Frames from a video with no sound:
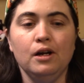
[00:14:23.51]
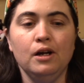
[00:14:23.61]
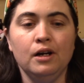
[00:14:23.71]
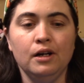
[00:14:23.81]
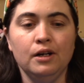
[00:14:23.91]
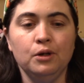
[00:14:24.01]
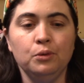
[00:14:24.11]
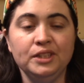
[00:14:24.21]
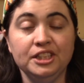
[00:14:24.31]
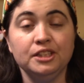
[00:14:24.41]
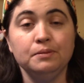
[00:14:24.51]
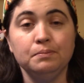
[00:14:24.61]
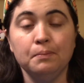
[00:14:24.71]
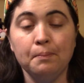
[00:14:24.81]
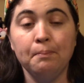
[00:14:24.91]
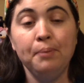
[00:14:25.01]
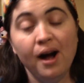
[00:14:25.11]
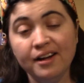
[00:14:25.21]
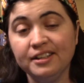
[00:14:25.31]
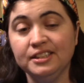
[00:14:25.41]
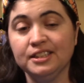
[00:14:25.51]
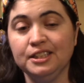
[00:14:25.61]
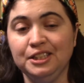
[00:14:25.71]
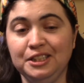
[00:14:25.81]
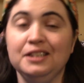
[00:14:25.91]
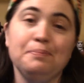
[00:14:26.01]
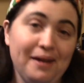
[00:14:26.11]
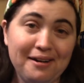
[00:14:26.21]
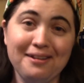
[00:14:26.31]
uh, which is bonkers because she's better.